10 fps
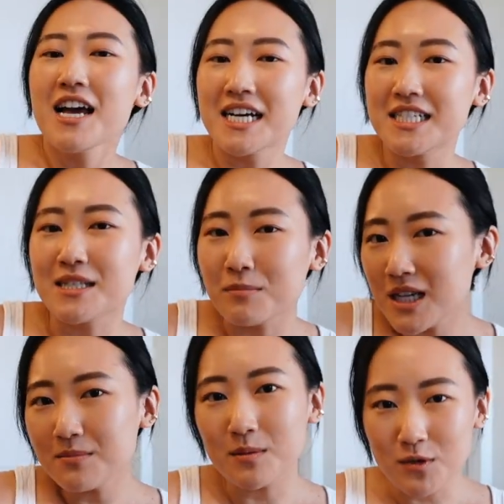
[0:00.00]
Cause
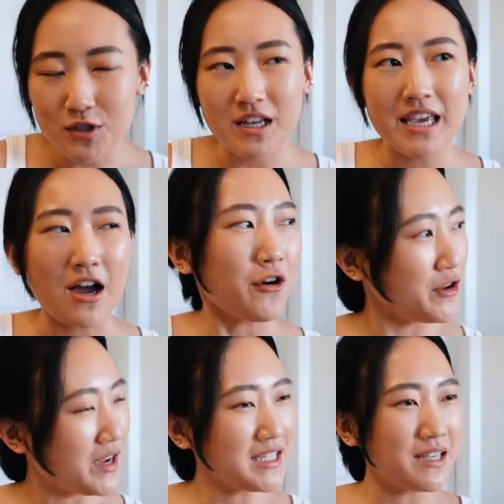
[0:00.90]
sometimes I'm just like, are
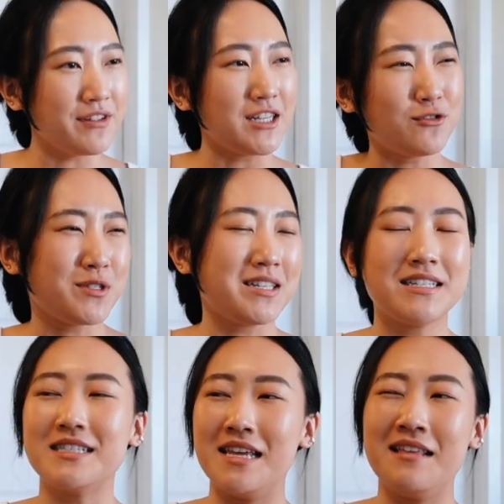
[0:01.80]
you guys even interested
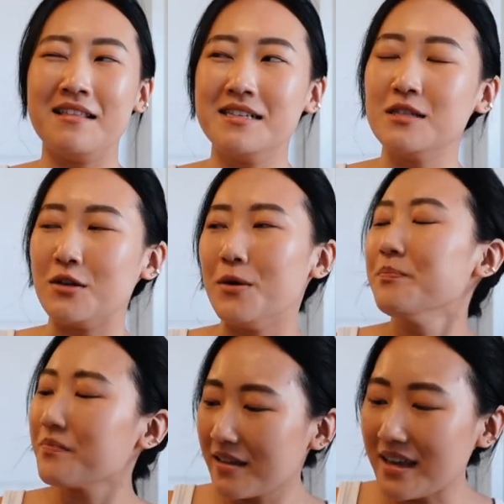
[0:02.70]
in seeing this? So
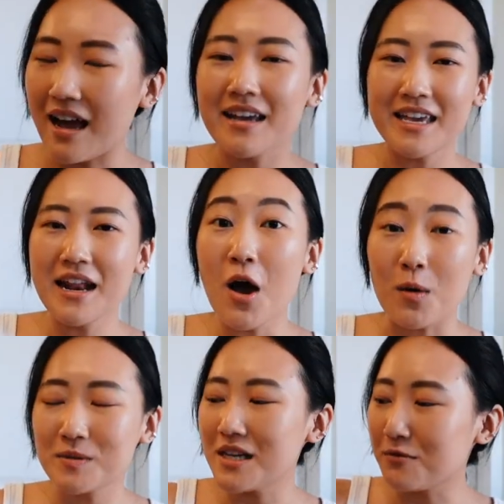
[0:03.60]
yeah, it
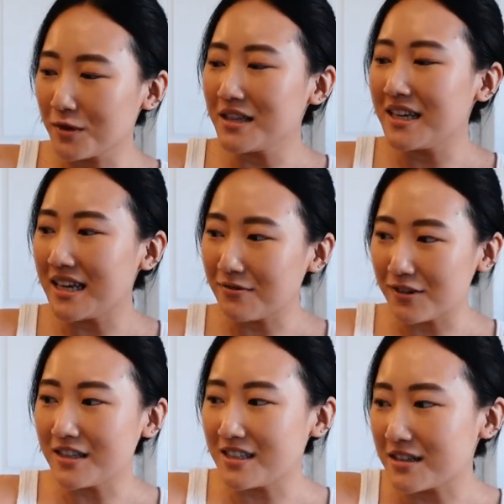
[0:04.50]
helps. It really, it
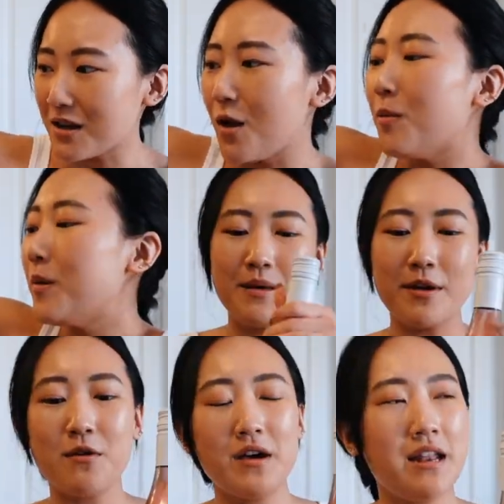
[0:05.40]
really does help. Let me
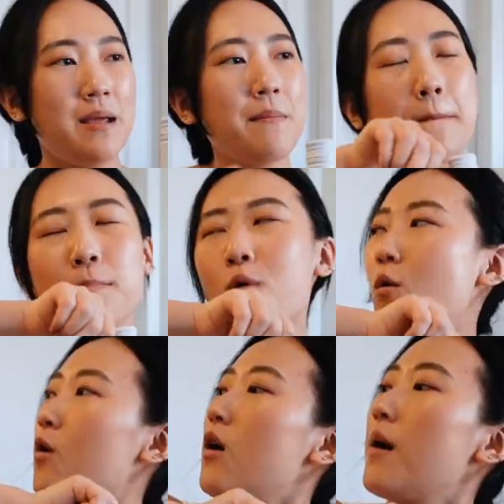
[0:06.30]
go ahead and
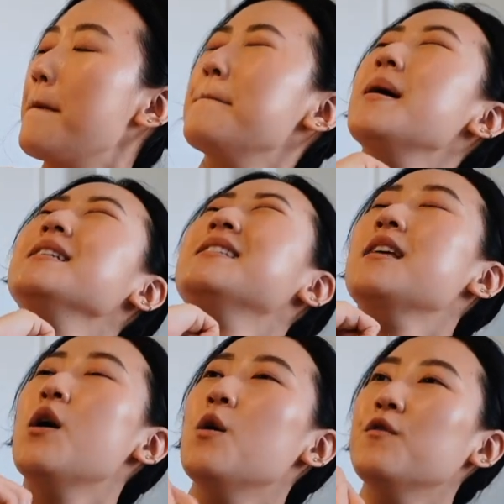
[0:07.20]
pour
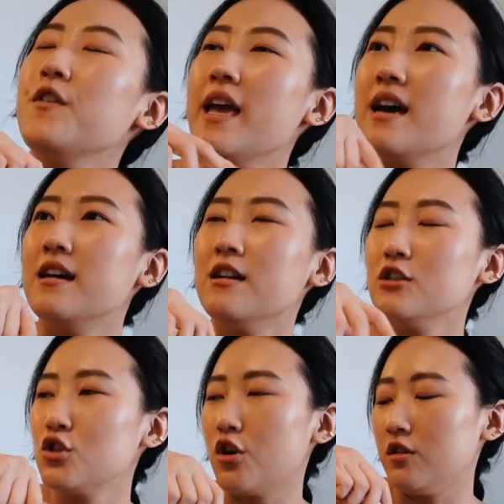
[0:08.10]
myself
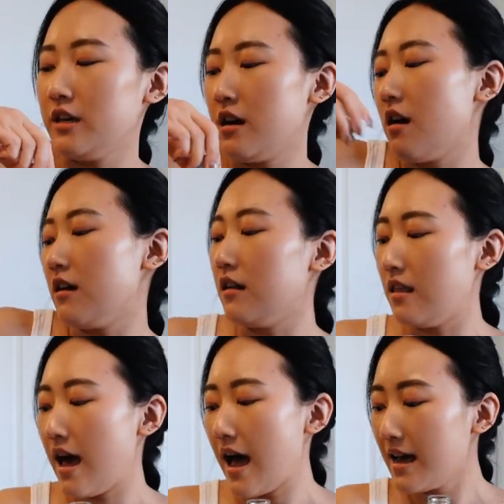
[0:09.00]
and Charlie a
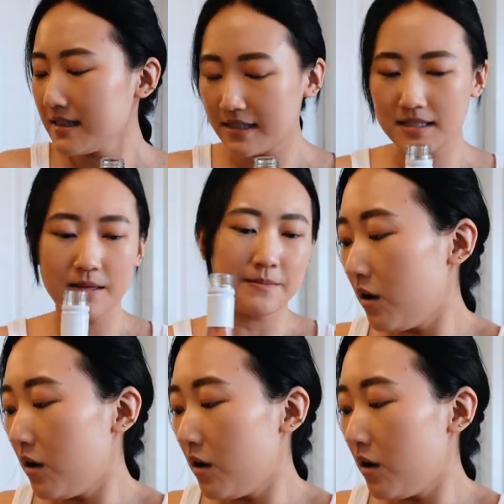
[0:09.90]
glass.